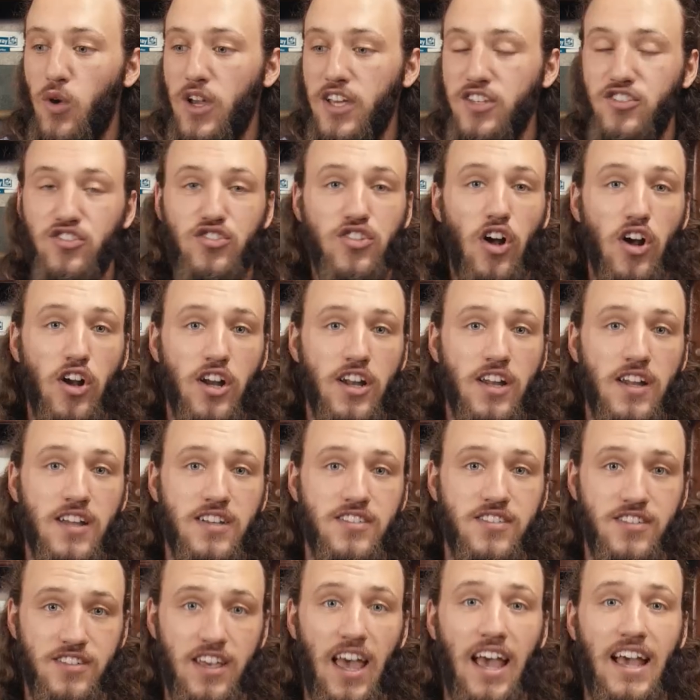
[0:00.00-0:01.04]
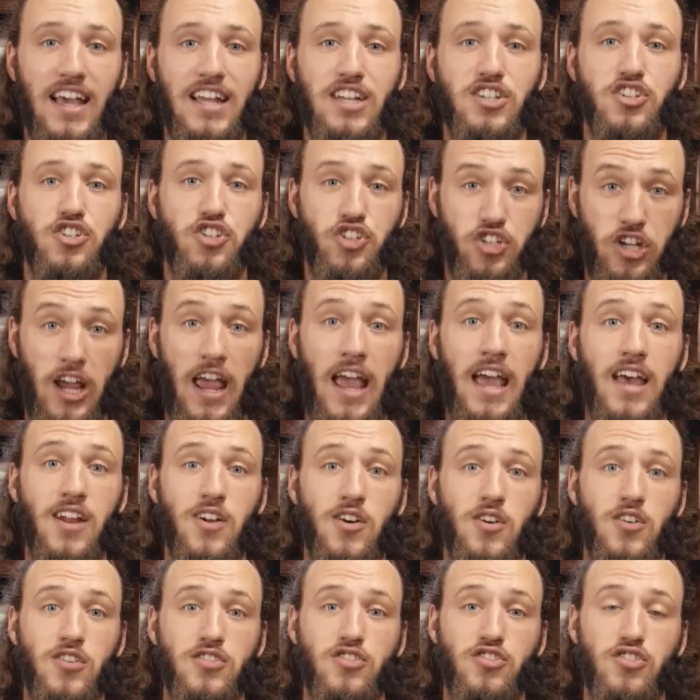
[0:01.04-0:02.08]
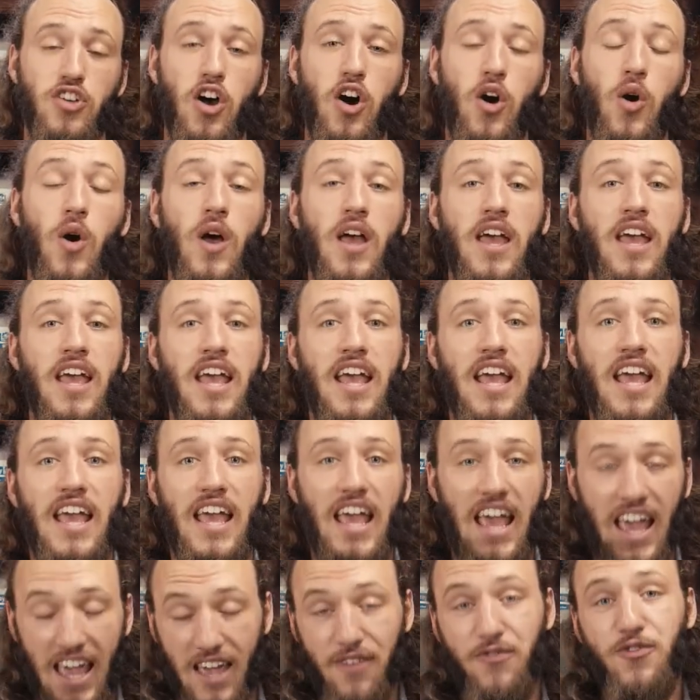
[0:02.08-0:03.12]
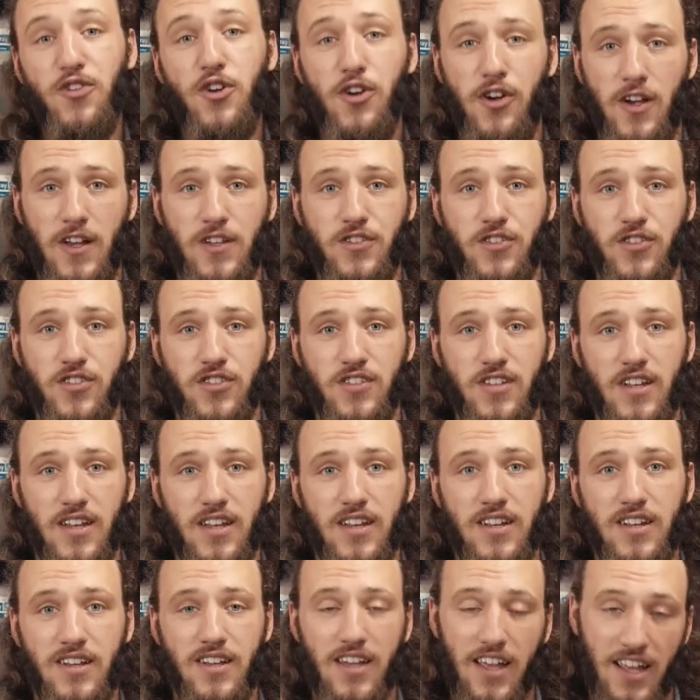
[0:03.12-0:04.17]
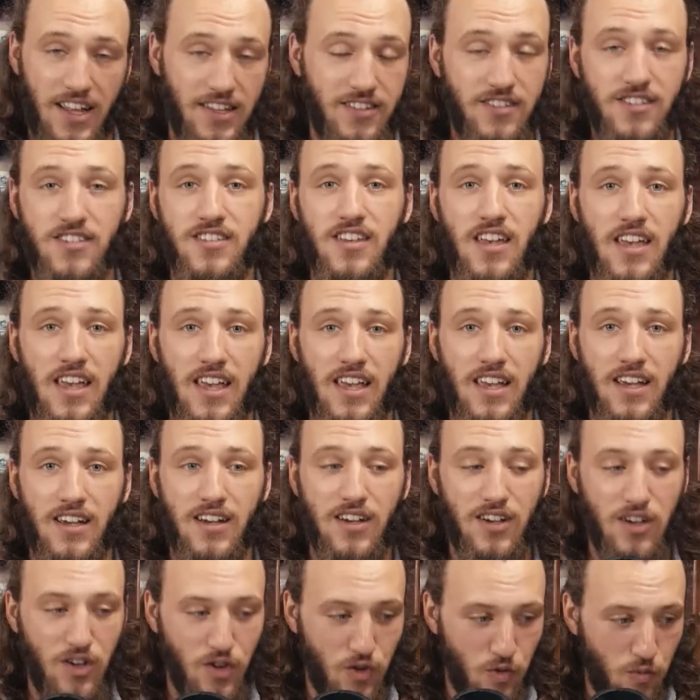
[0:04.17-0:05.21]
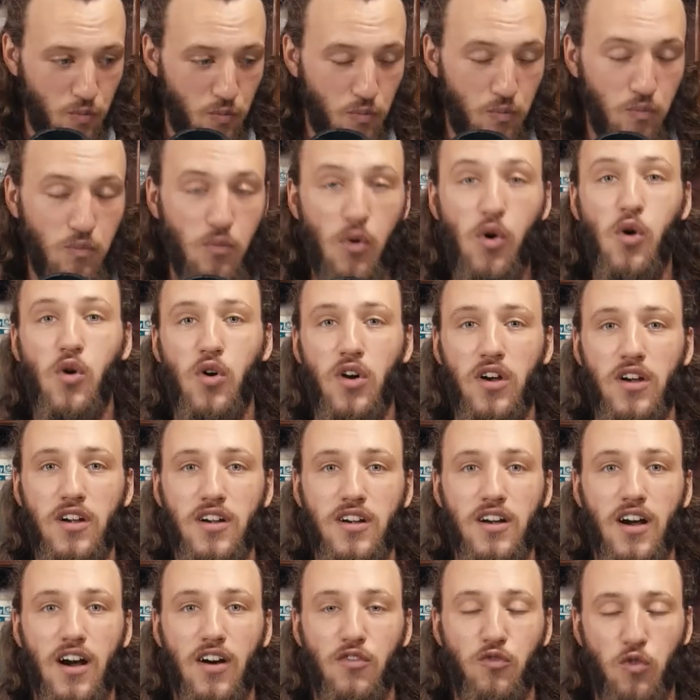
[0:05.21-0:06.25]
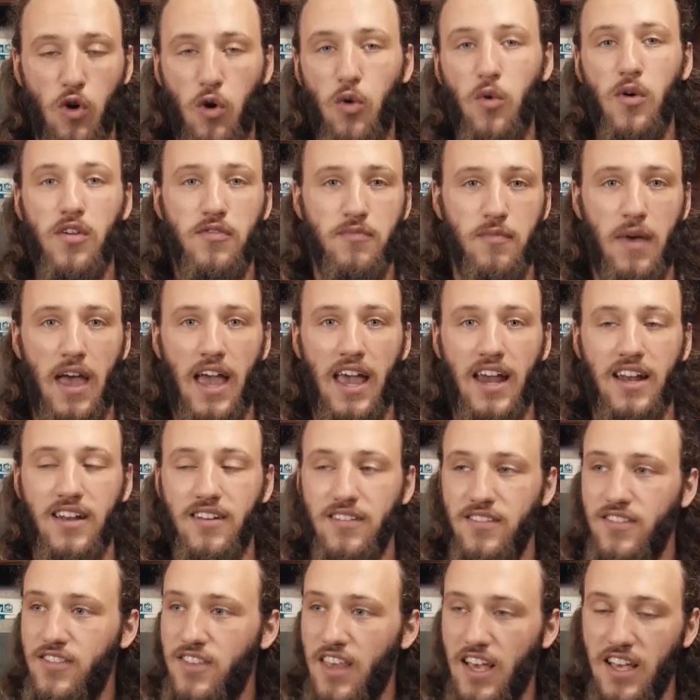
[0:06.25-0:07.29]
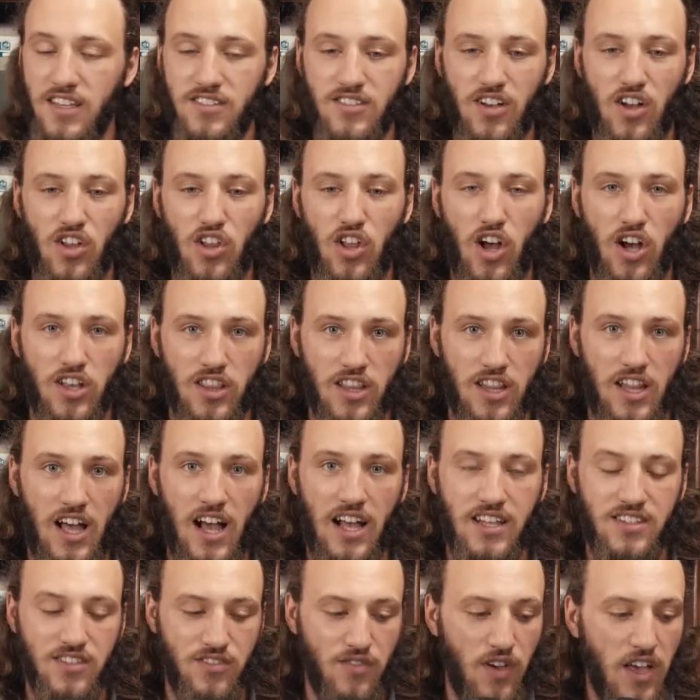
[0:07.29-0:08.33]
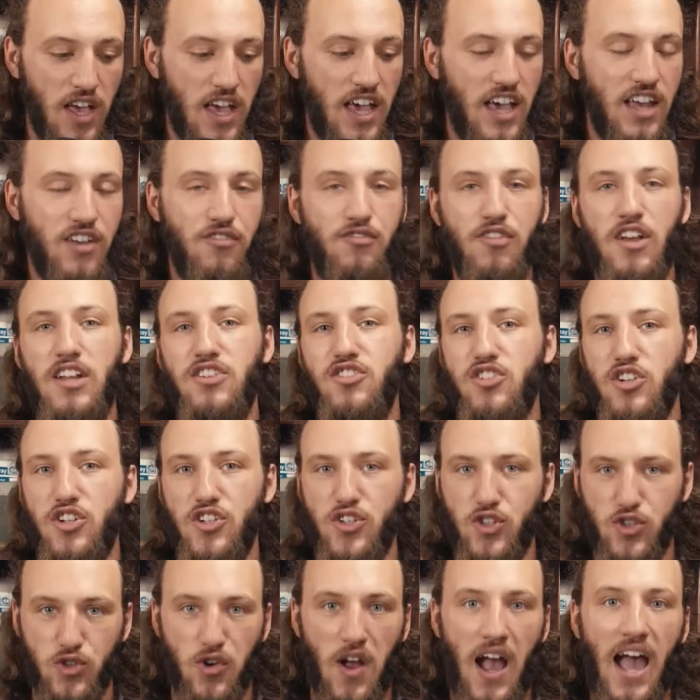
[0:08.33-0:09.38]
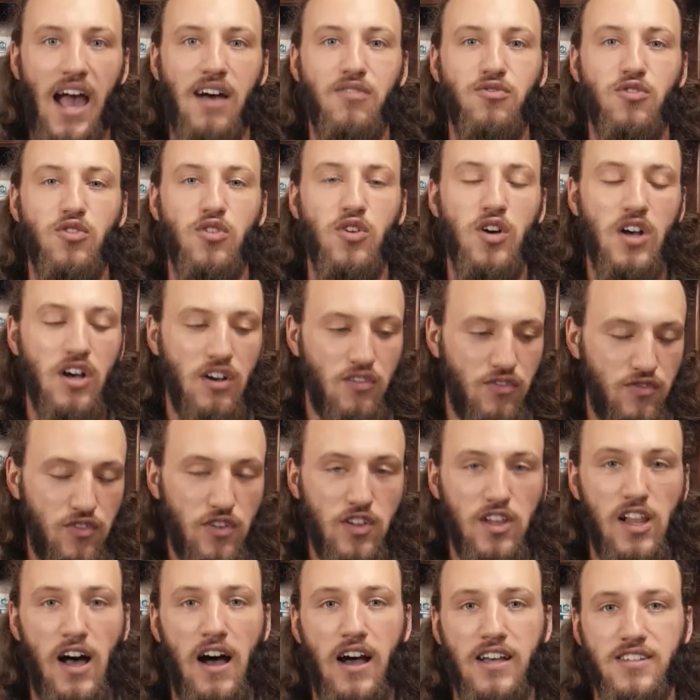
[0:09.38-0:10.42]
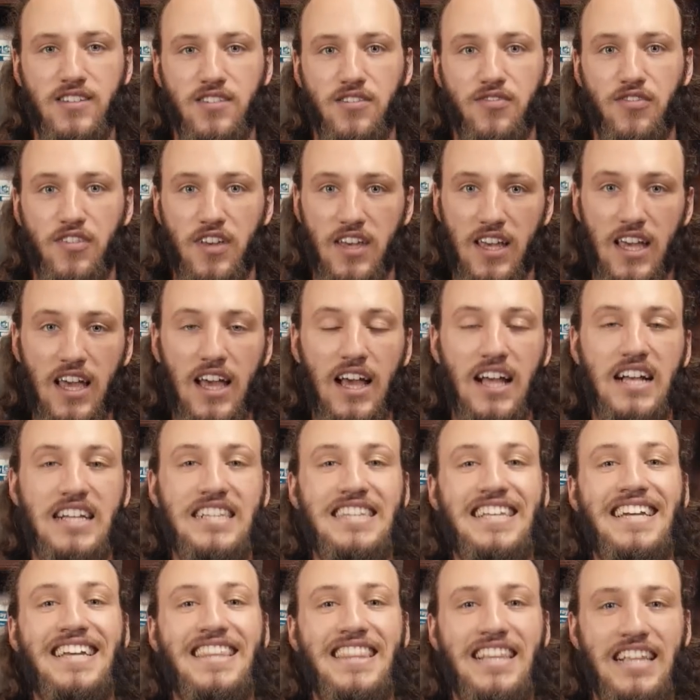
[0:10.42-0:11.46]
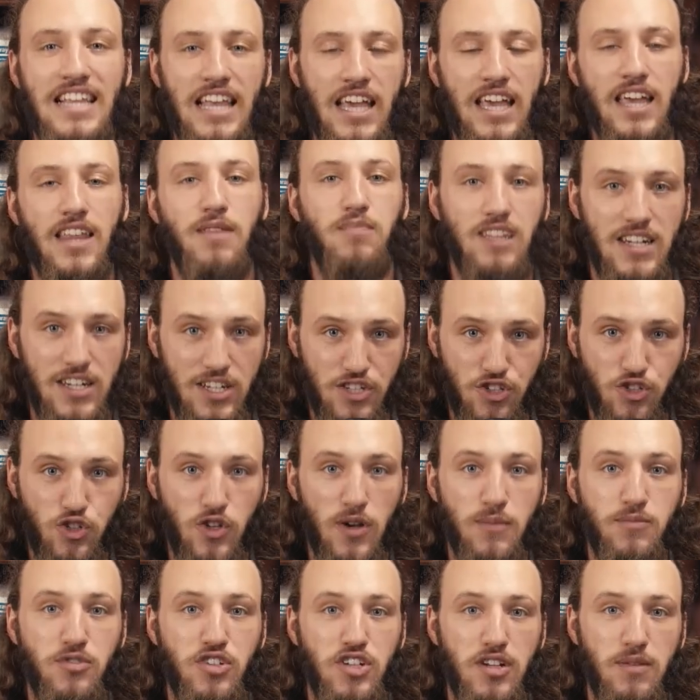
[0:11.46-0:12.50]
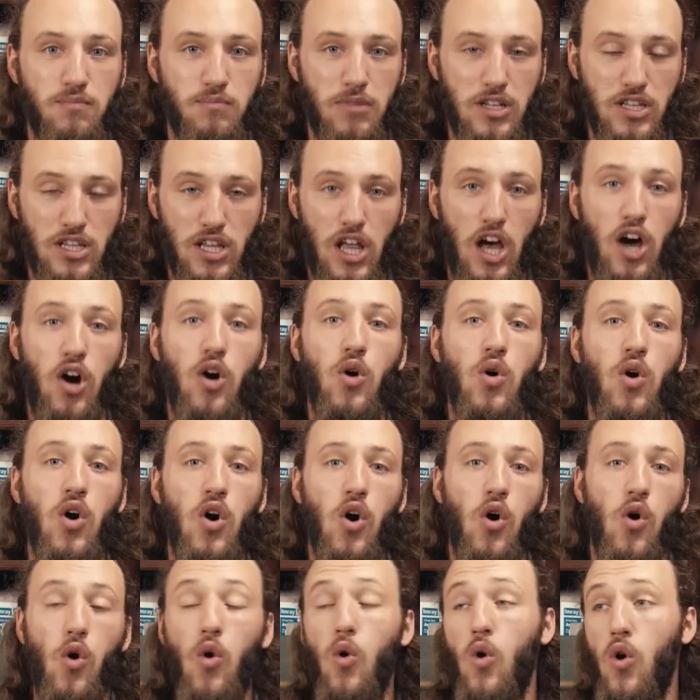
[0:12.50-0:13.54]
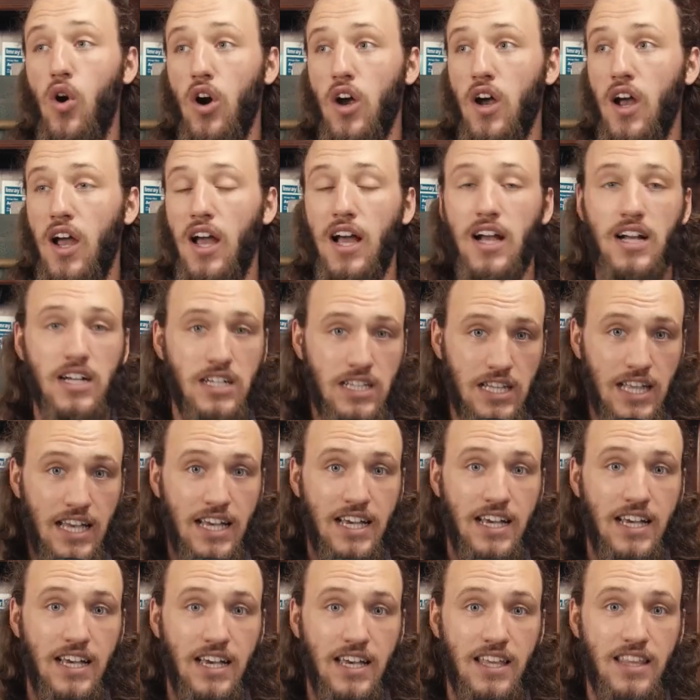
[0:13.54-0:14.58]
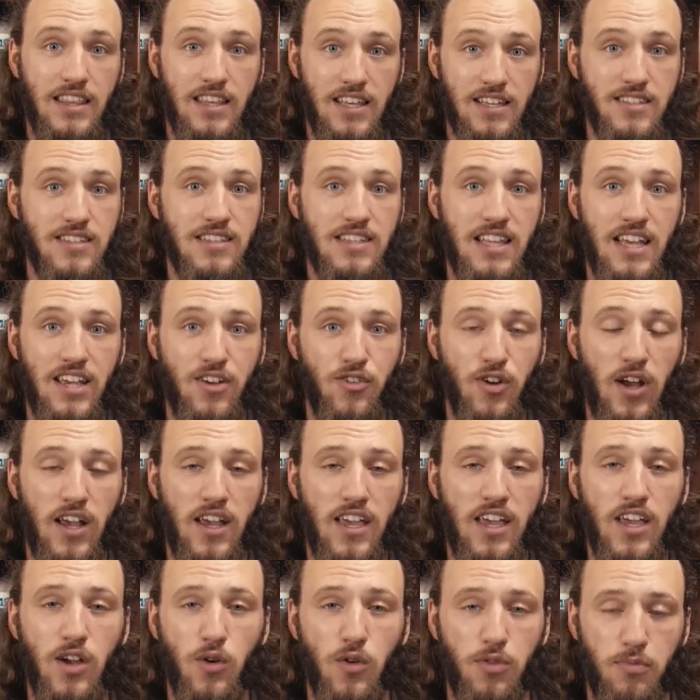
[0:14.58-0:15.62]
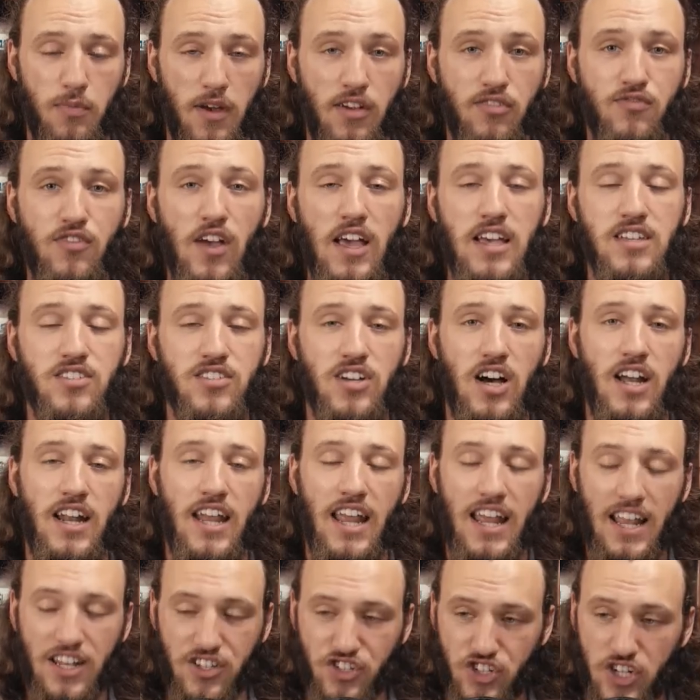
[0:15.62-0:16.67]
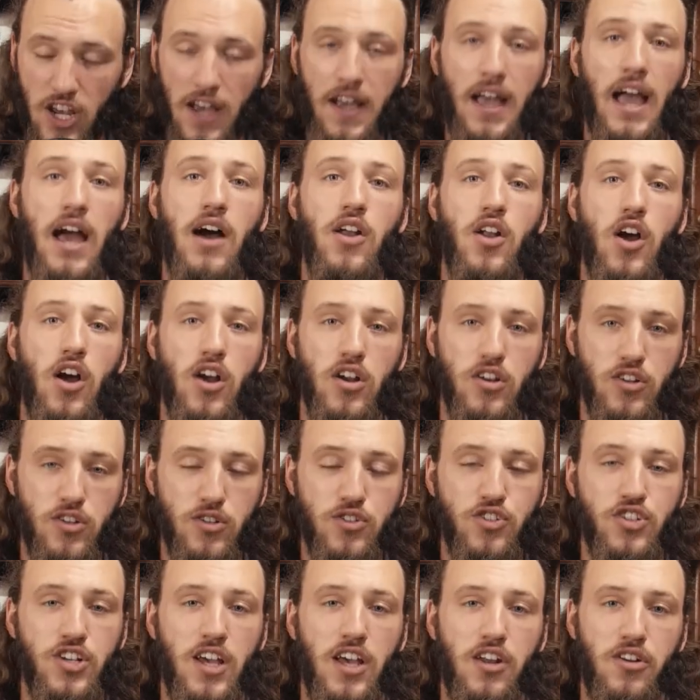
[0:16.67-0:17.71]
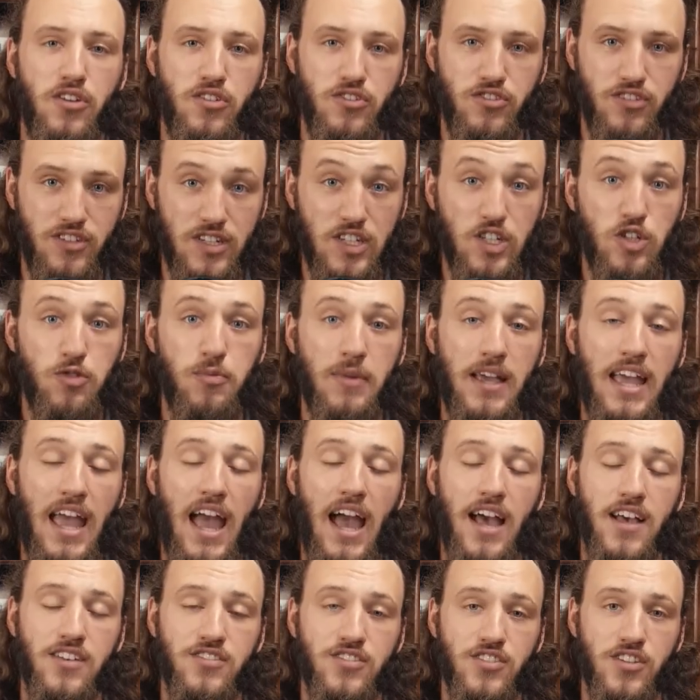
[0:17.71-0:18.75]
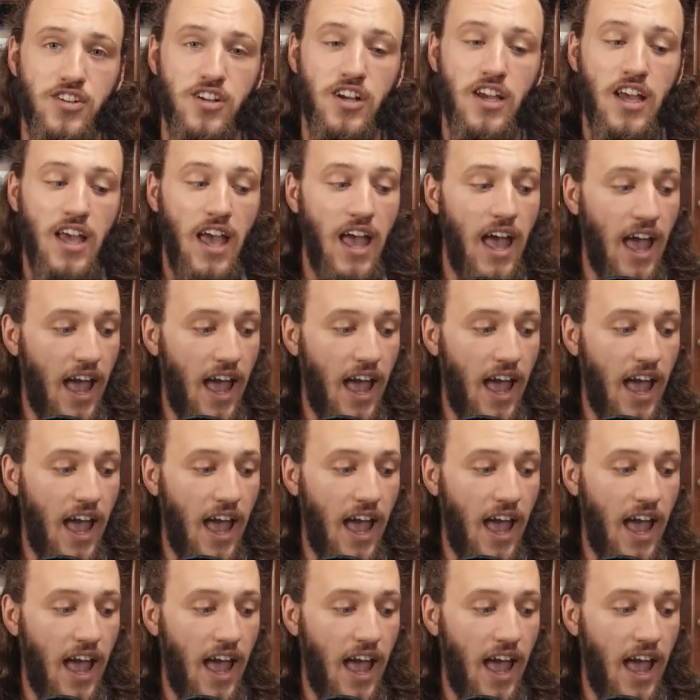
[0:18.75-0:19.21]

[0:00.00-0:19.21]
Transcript: we started a second channel. So if you're interested in seeing more of what we've made, things along the lines of adventure, travel, philosophy, click the link in the description below, or click this link right here with my face on it and check out our new channel, Dylan Magaster.